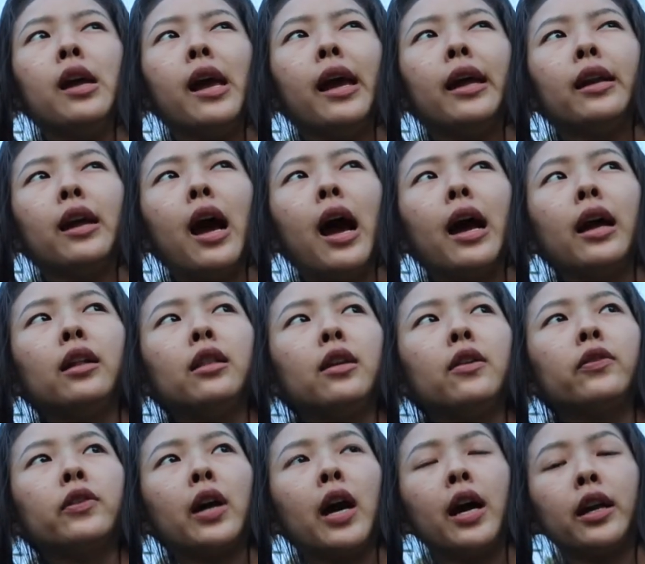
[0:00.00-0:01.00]
And I
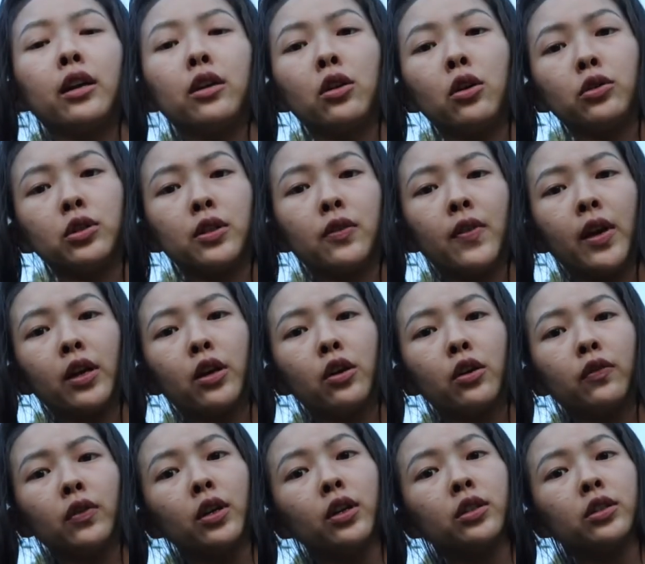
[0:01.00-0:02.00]
live kind of close to
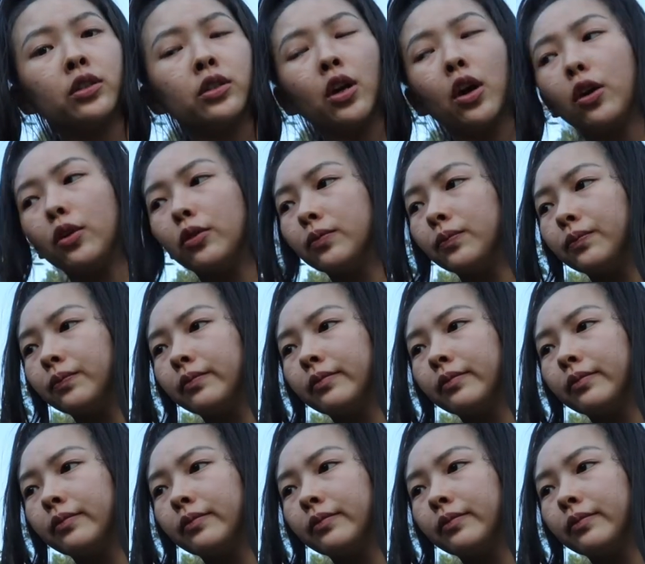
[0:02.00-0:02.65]
Vancouver, so